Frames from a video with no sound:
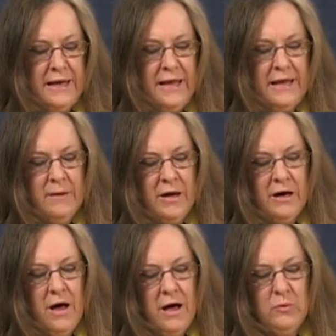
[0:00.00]
a.m. at
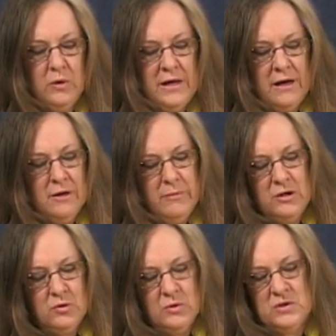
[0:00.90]
Cottonwood
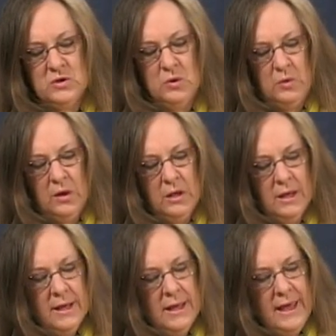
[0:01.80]
Elementary School.
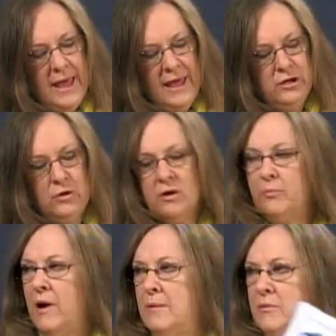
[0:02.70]
And you could
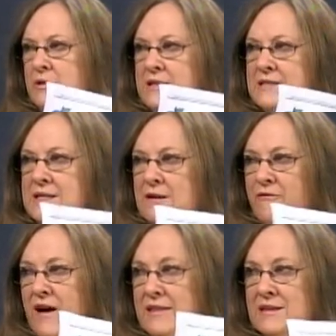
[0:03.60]
probably see
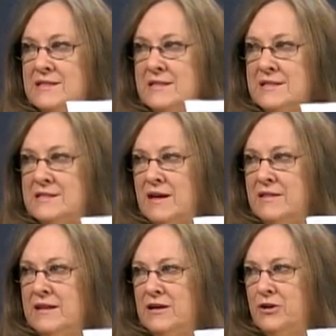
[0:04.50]
find this list on
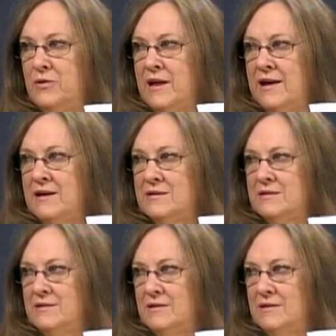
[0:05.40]
the internet, yes.